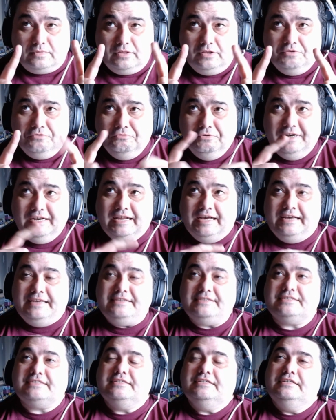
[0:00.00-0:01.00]

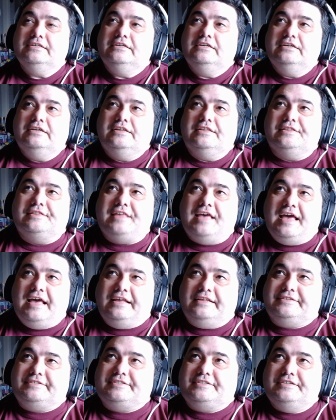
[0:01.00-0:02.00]
Realize
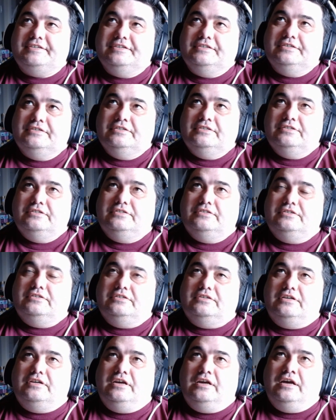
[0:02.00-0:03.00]
that
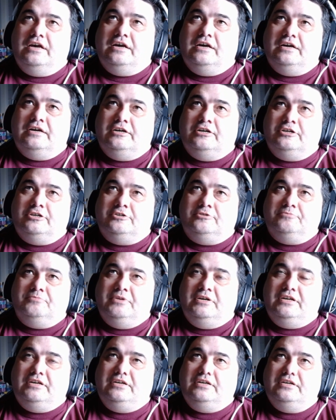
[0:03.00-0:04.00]
there
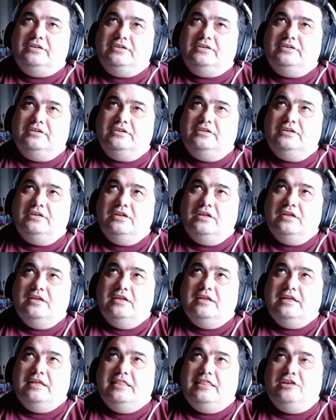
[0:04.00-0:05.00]

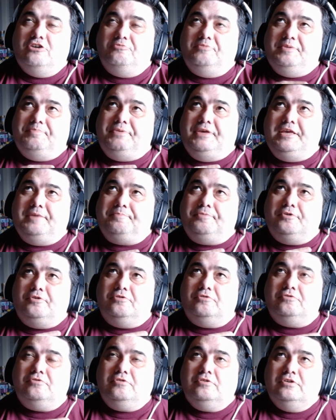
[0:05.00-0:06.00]
will be
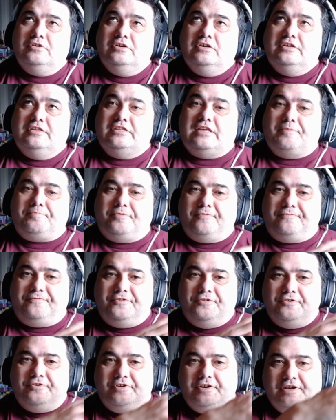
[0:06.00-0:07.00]
people that
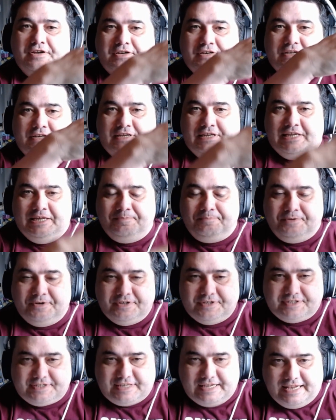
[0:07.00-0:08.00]
prefer a deep
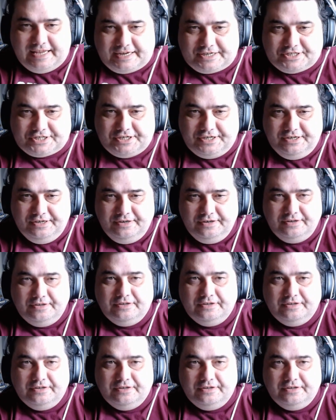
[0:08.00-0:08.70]
selection,